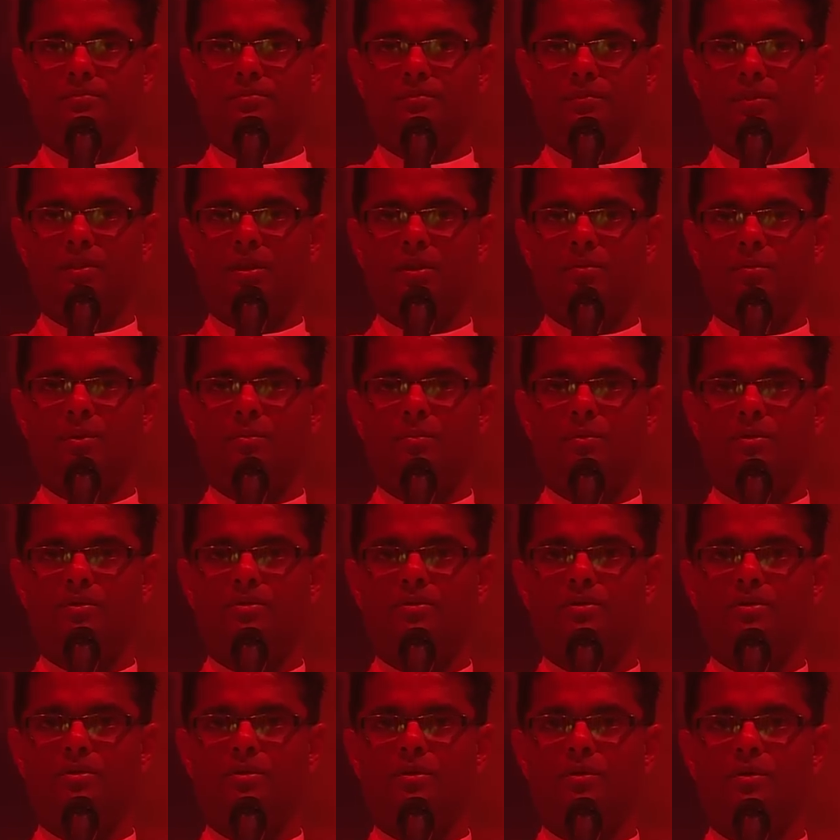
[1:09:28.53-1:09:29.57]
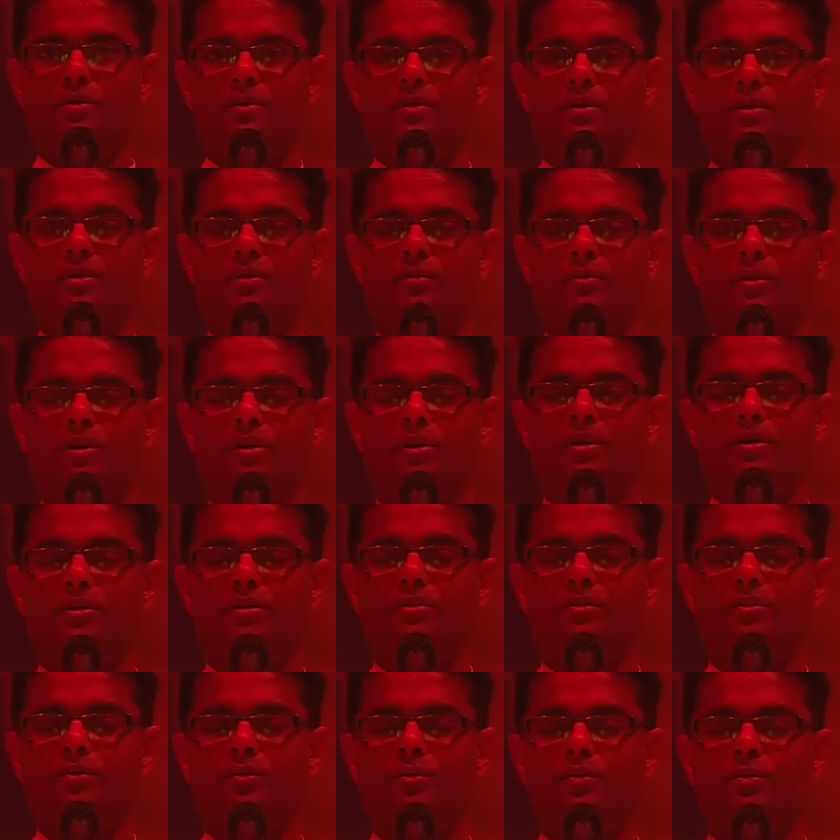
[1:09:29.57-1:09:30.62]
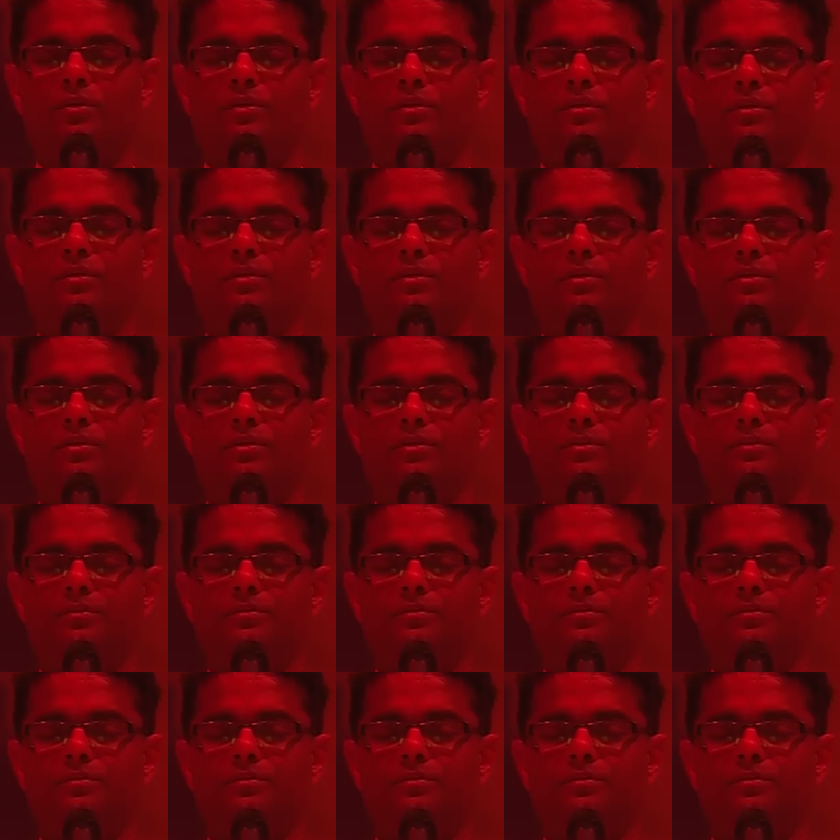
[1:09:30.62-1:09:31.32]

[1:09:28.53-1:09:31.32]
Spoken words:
I am emerging all the worldly souls.